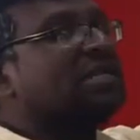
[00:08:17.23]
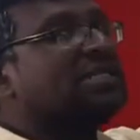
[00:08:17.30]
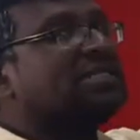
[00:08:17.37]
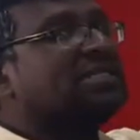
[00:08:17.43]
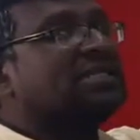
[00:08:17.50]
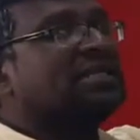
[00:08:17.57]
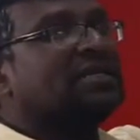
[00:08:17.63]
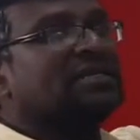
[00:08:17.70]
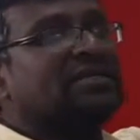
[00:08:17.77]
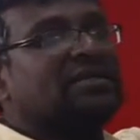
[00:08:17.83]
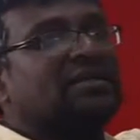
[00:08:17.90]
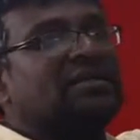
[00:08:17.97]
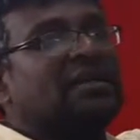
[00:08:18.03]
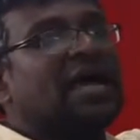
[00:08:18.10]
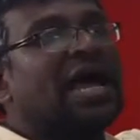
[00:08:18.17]
is
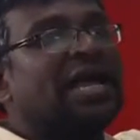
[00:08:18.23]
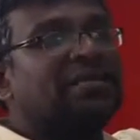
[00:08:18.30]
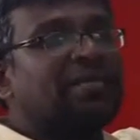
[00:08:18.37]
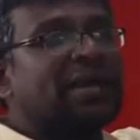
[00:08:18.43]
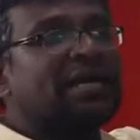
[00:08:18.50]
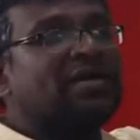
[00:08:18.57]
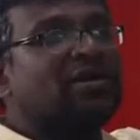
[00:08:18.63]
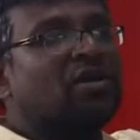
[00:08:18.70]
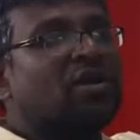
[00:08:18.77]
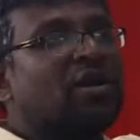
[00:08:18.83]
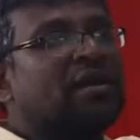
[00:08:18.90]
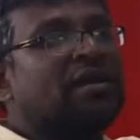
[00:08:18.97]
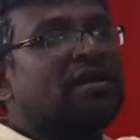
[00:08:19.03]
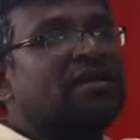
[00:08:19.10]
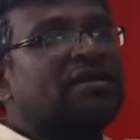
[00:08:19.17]
hybrid
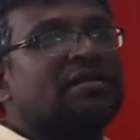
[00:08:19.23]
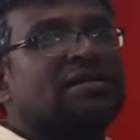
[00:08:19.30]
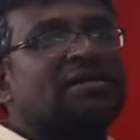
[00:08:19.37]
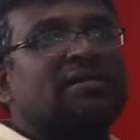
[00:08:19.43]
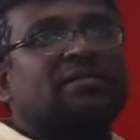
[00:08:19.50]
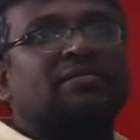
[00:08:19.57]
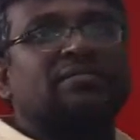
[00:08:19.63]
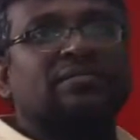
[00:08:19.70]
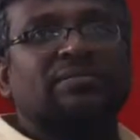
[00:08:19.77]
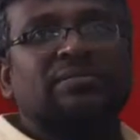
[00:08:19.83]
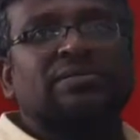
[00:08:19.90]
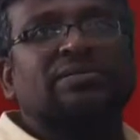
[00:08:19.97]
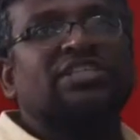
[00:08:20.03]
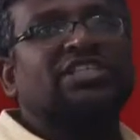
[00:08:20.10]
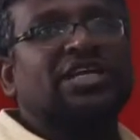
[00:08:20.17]
tall
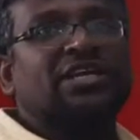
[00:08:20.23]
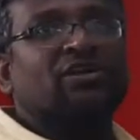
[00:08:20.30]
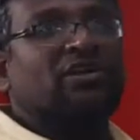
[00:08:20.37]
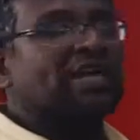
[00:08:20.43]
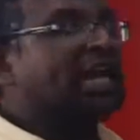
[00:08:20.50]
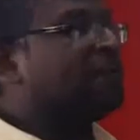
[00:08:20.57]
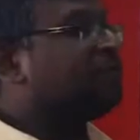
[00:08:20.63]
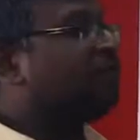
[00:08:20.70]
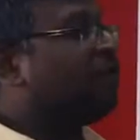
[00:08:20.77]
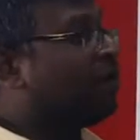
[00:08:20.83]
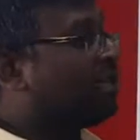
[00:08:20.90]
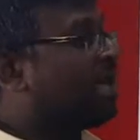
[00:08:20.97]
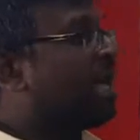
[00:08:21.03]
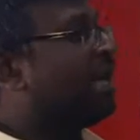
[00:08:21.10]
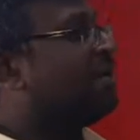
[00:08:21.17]
genotype? For
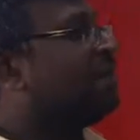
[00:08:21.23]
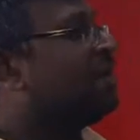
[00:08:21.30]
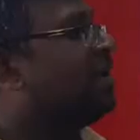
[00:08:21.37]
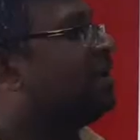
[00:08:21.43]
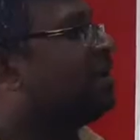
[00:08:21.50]
that,